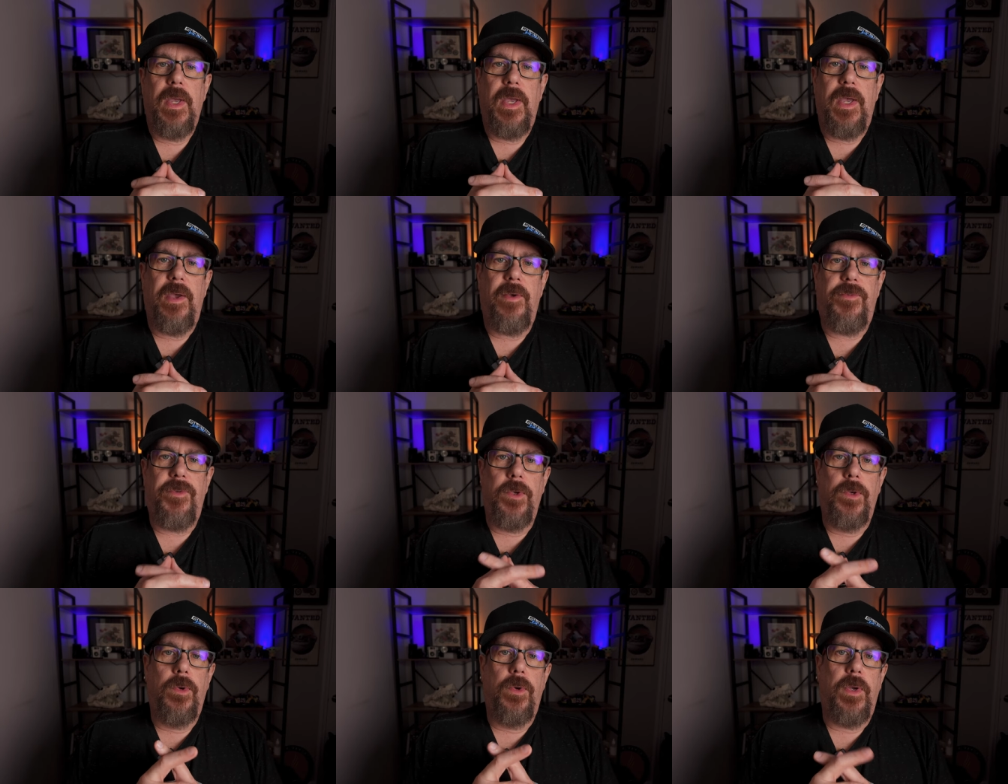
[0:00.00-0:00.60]

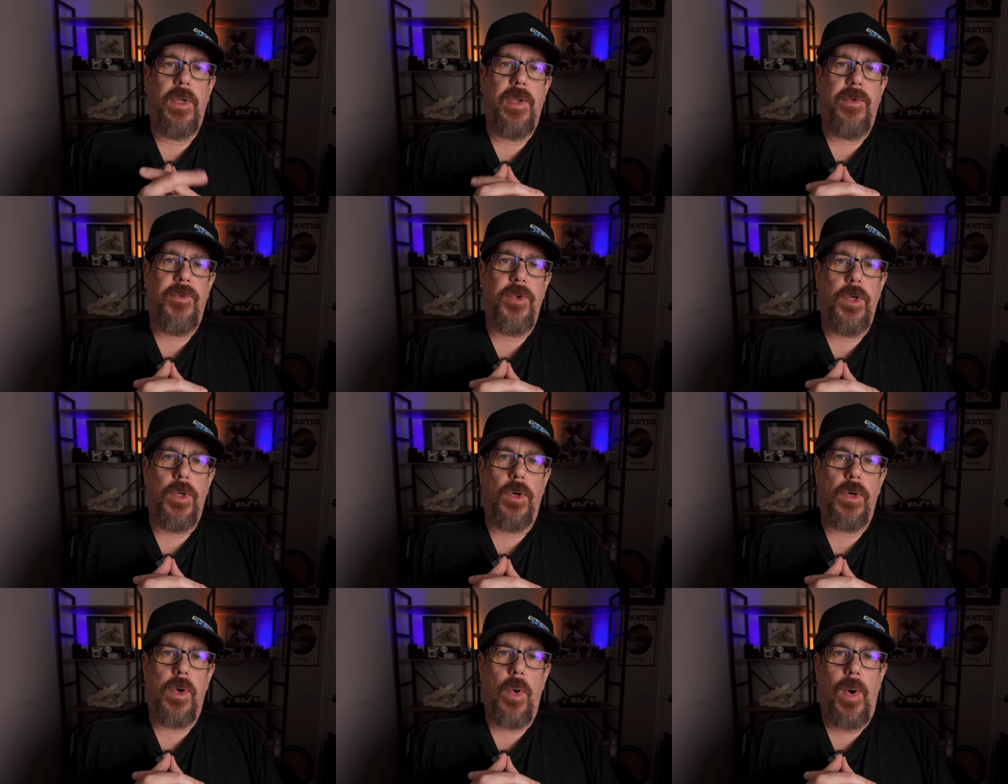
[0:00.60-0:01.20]
If you if you
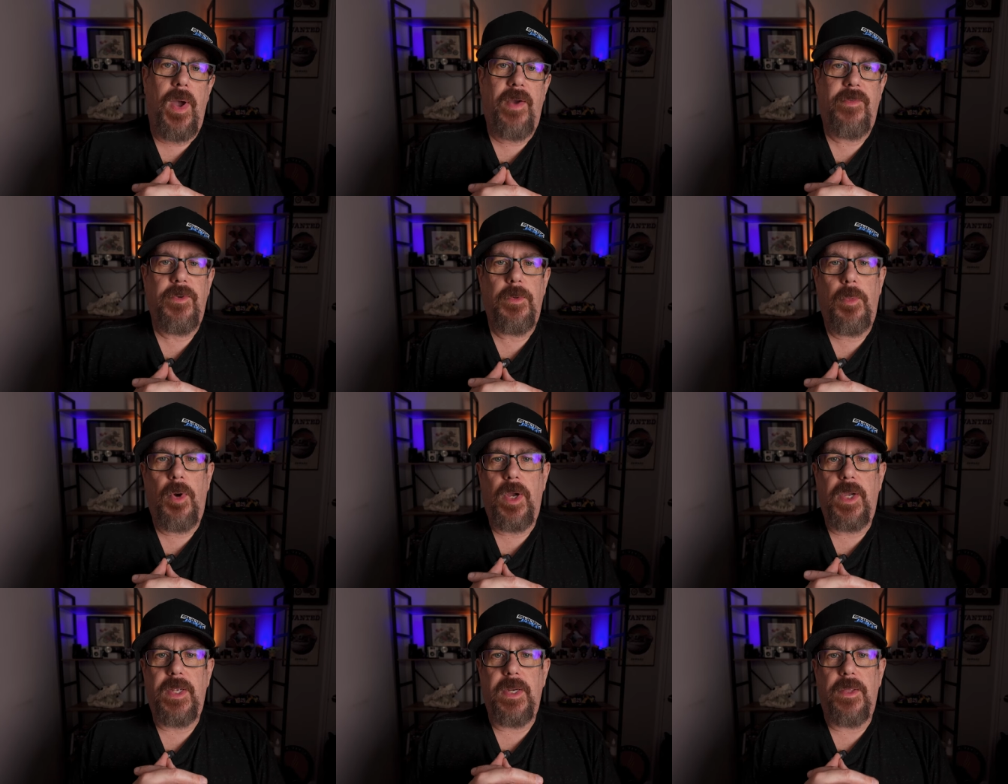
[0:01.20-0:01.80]
don't go
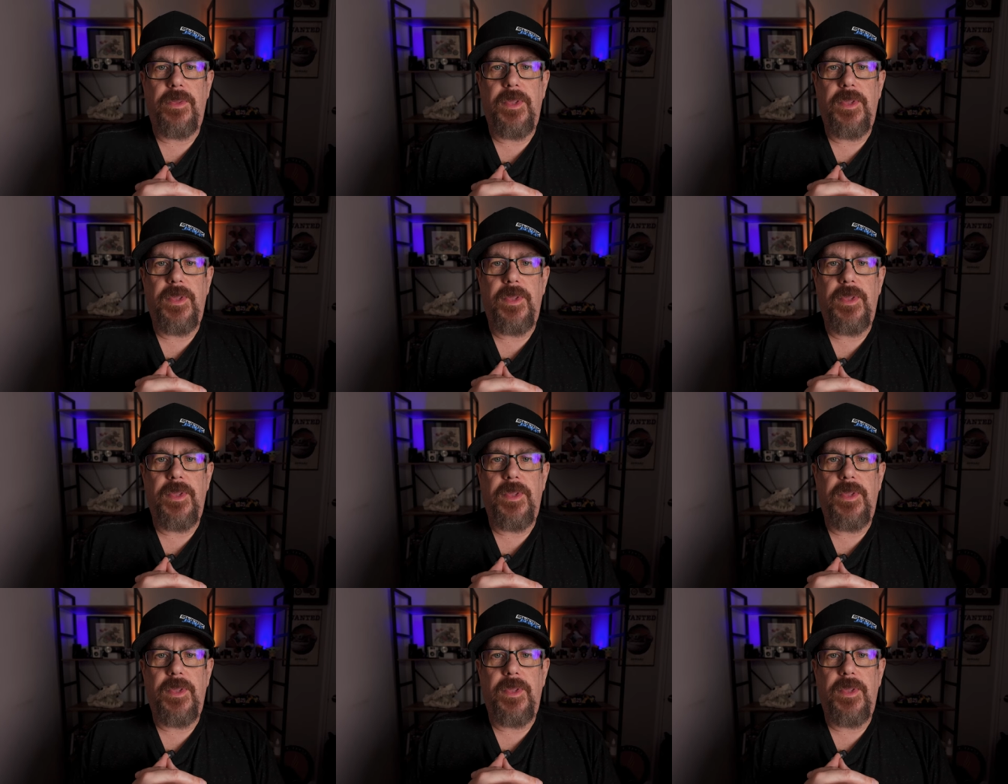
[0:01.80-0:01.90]
aftermarket,